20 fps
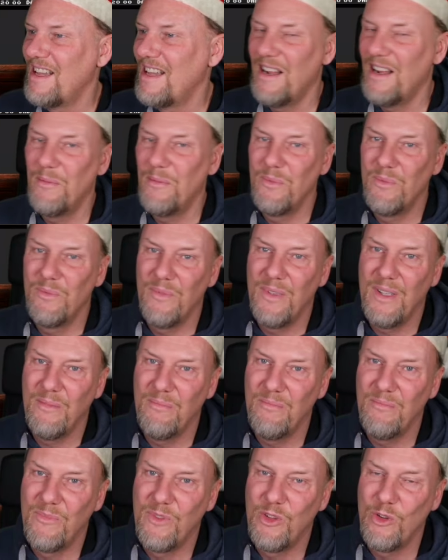And
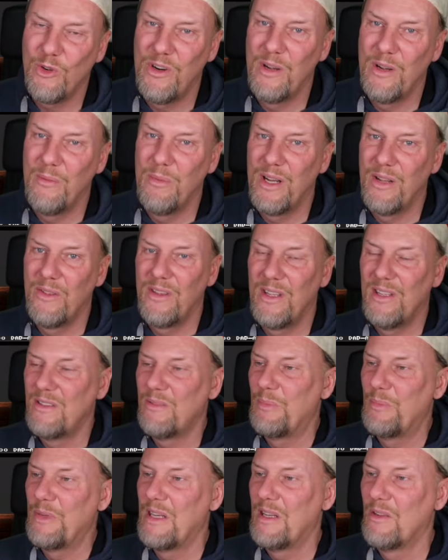I'm sorry about
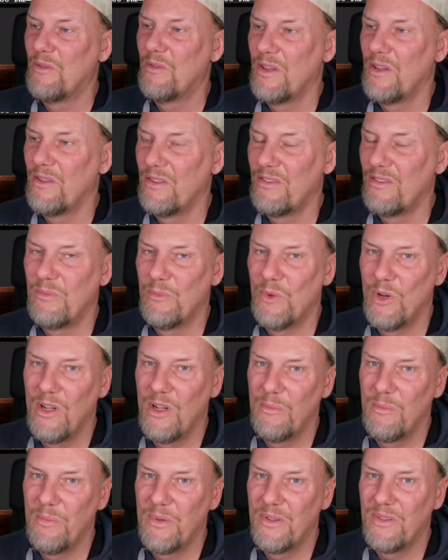this being rather
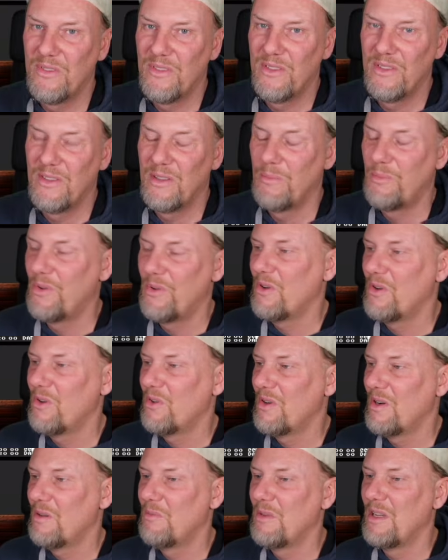small, but the
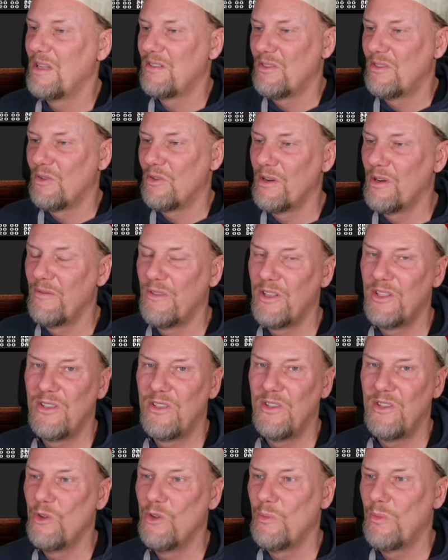program is sort of
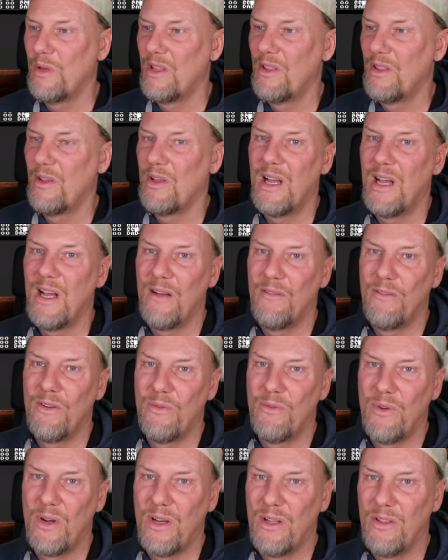assuming they have a
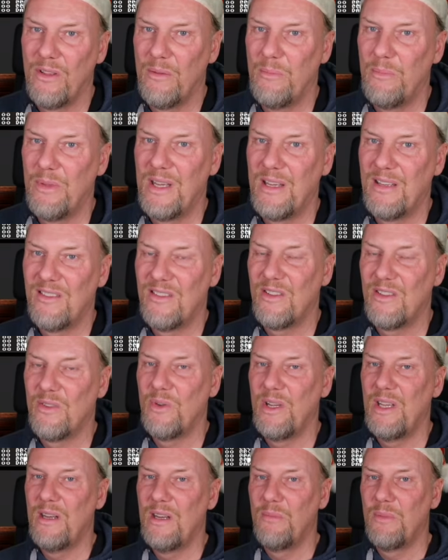rather big
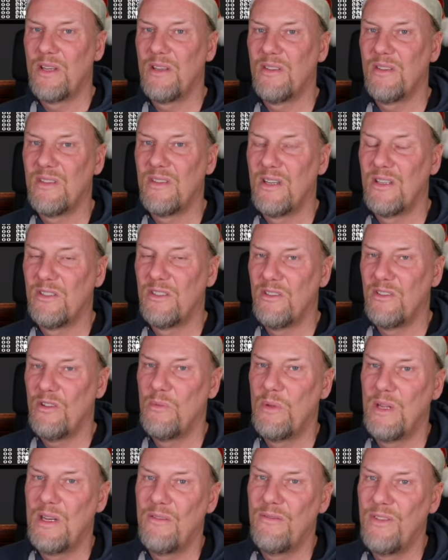screen because there are
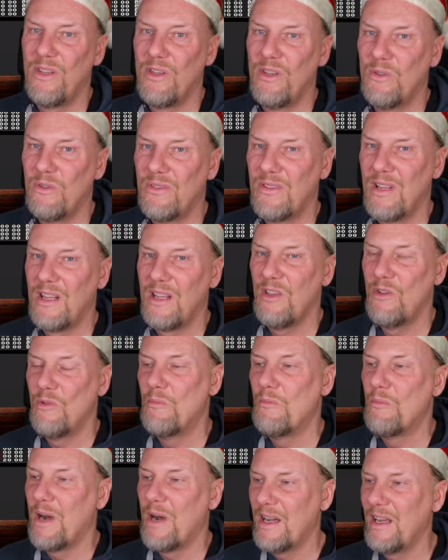so many views that you
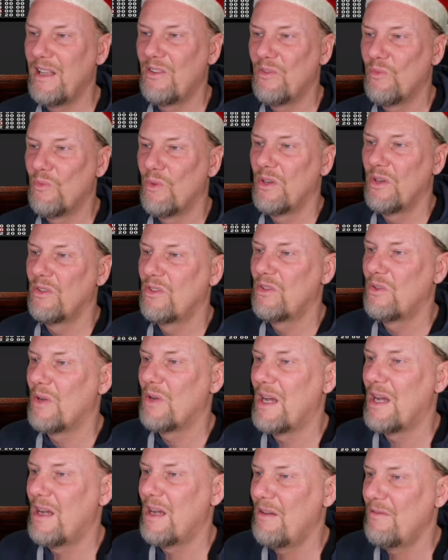might want to
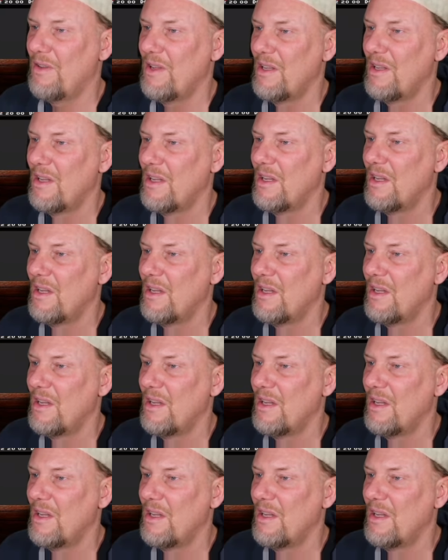have.